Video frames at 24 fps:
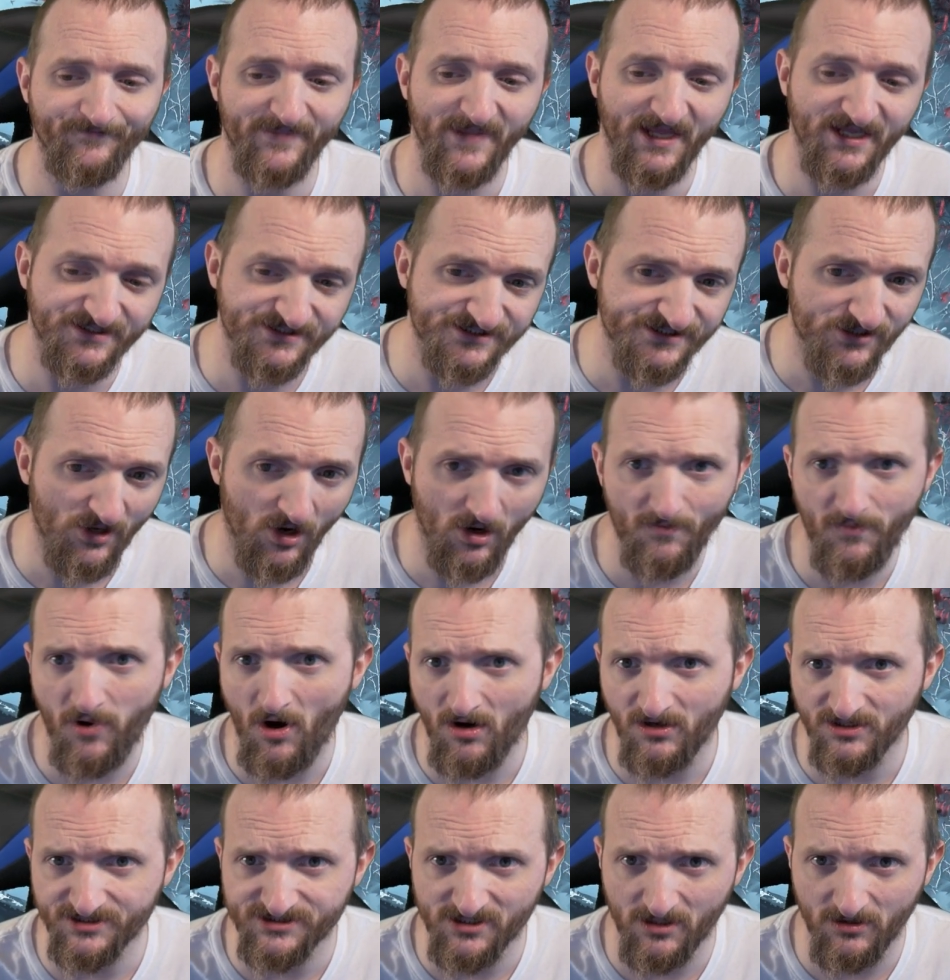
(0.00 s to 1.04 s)
install
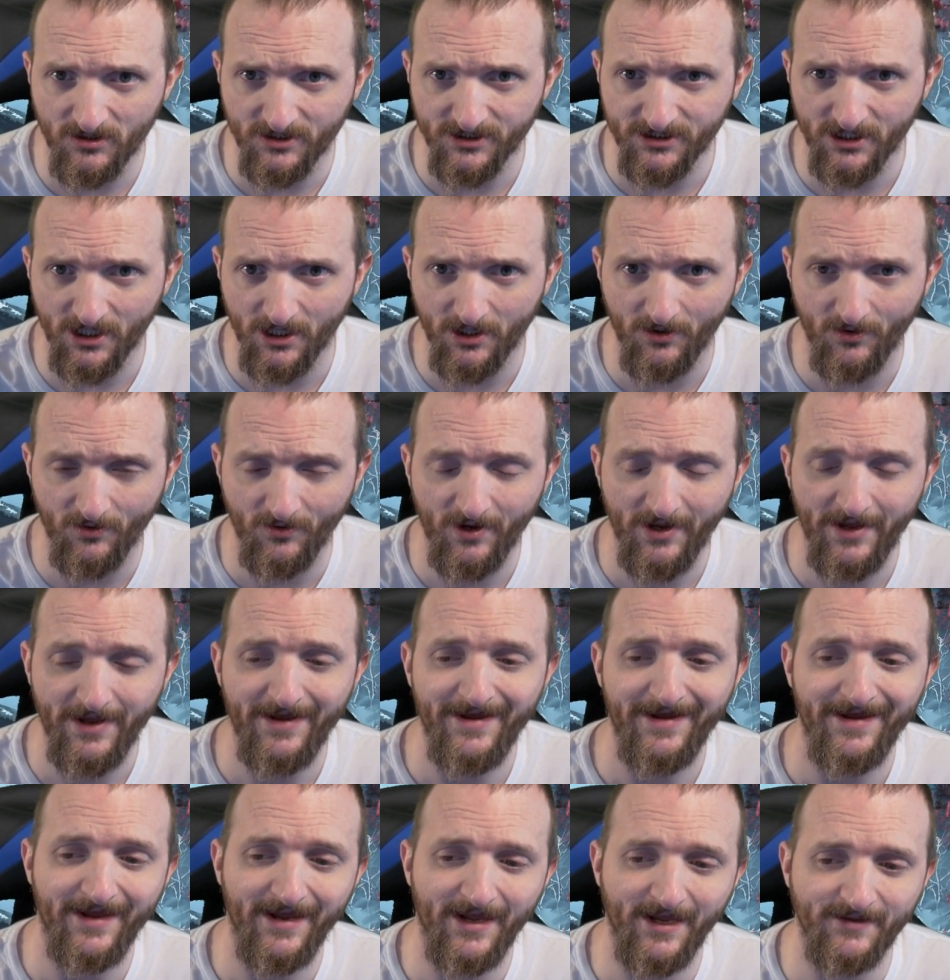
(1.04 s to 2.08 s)
pulse audio
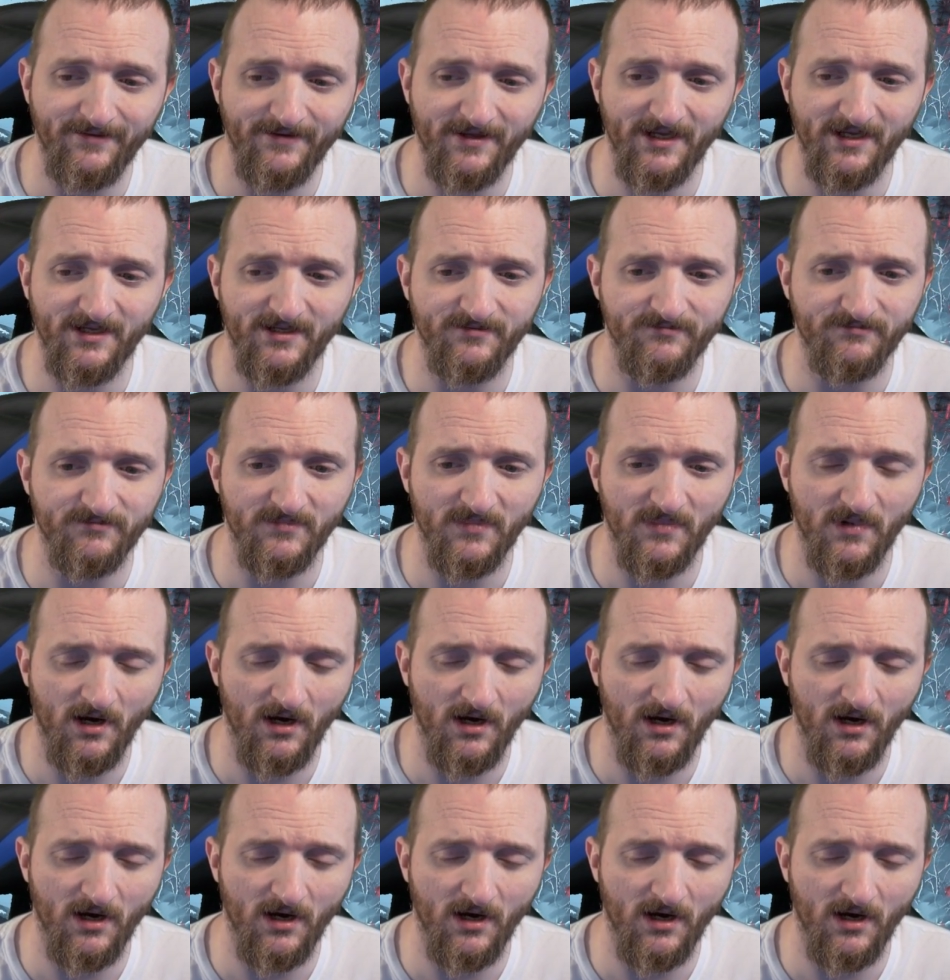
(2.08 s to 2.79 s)
and then